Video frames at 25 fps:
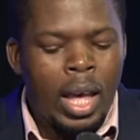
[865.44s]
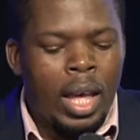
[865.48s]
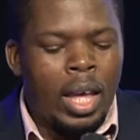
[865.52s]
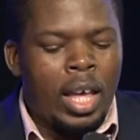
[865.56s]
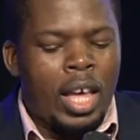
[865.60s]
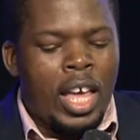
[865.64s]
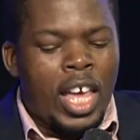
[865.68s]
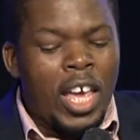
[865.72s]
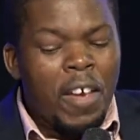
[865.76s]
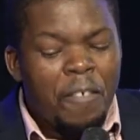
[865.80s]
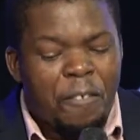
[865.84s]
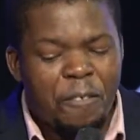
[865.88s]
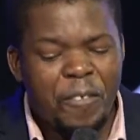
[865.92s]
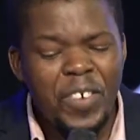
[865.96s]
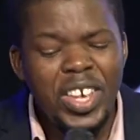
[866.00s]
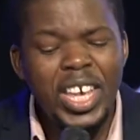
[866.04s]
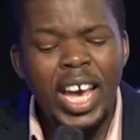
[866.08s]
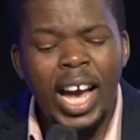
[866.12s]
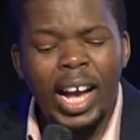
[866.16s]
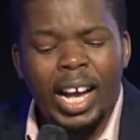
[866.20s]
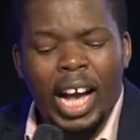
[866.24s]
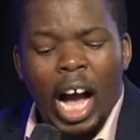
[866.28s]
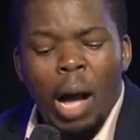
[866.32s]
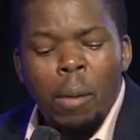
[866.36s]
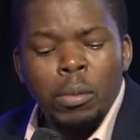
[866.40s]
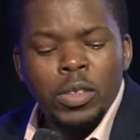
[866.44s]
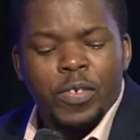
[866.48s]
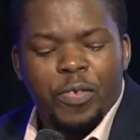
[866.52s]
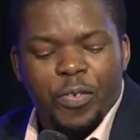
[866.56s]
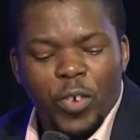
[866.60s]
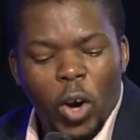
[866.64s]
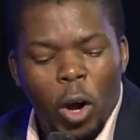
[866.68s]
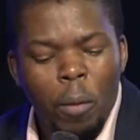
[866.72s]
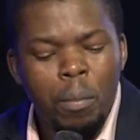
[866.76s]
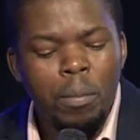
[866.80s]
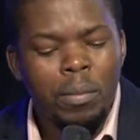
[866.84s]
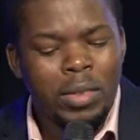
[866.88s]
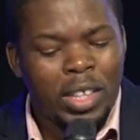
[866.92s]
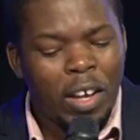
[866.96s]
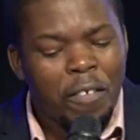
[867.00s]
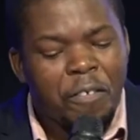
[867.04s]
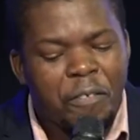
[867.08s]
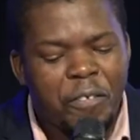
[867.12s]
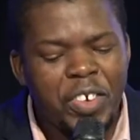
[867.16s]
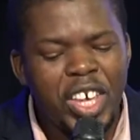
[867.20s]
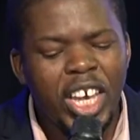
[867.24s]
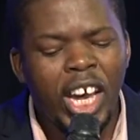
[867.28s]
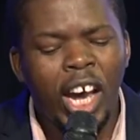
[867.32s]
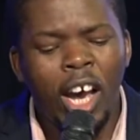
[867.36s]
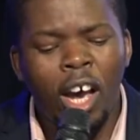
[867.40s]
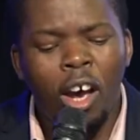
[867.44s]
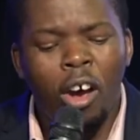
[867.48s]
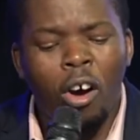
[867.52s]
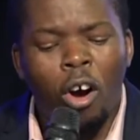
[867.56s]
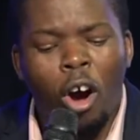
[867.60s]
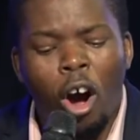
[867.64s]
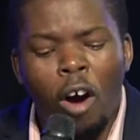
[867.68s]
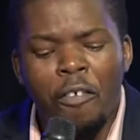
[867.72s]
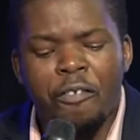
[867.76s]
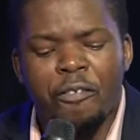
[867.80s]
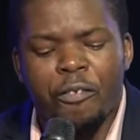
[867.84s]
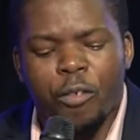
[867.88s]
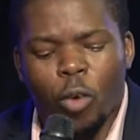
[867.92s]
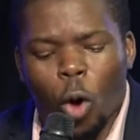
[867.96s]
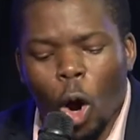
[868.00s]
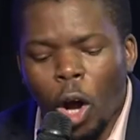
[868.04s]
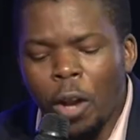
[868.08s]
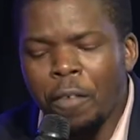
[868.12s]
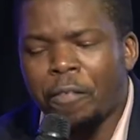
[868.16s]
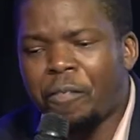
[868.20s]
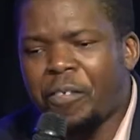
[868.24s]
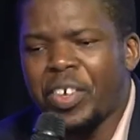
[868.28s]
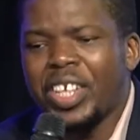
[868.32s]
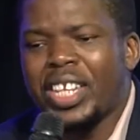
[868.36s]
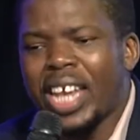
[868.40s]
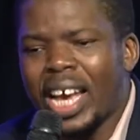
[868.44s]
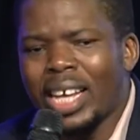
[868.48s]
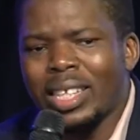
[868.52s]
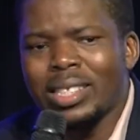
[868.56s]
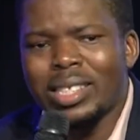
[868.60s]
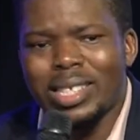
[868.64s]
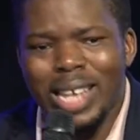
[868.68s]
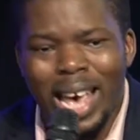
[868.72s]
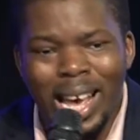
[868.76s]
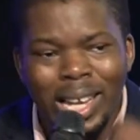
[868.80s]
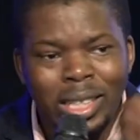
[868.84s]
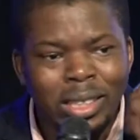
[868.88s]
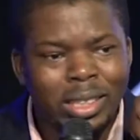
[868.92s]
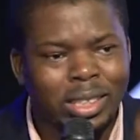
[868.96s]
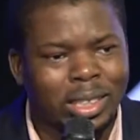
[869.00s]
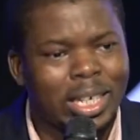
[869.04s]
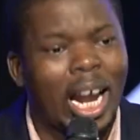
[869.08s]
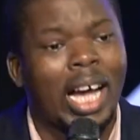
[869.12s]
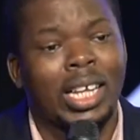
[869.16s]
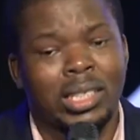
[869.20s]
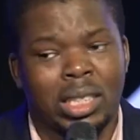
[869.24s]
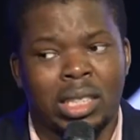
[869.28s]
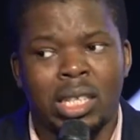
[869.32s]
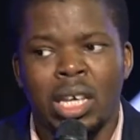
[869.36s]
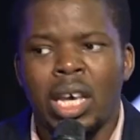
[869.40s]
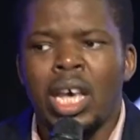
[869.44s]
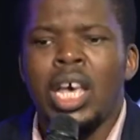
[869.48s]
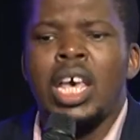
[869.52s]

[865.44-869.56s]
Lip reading: If fear comes from the fear of confidence and trust,